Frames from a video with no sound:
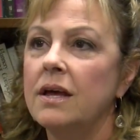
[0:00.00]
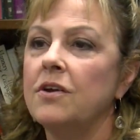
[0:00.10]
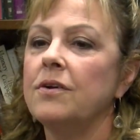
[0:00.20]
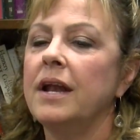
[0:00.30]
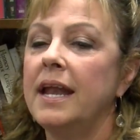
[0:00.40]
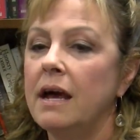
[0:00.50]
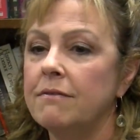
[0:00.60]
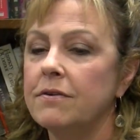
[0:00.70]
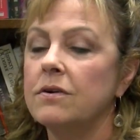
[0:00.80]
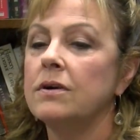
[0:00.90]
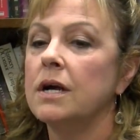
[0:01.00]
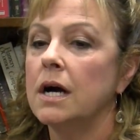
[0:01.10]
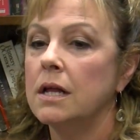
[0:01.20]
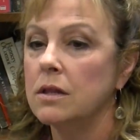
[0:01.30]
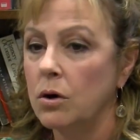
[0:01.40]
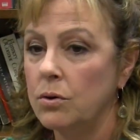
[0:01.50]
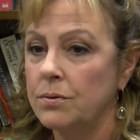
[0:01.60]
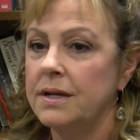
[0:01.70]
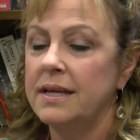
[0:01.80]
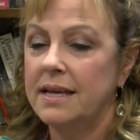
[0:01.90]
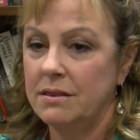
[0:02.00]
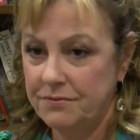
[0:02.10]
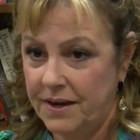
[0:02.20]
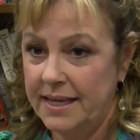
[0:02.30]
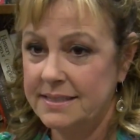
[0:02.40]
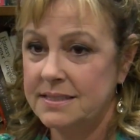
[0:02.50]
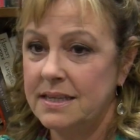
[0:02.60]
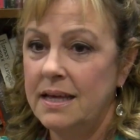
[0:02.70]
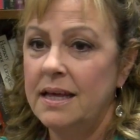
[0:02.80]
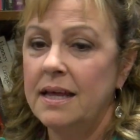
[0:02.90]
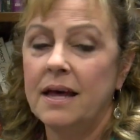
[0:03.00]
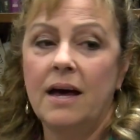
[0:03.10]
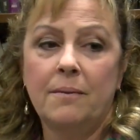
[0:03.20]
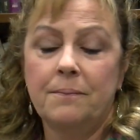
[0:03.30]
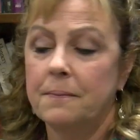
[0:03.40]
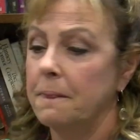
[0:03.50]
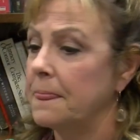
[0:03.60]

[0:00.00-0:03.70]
you're never alone in the fight um,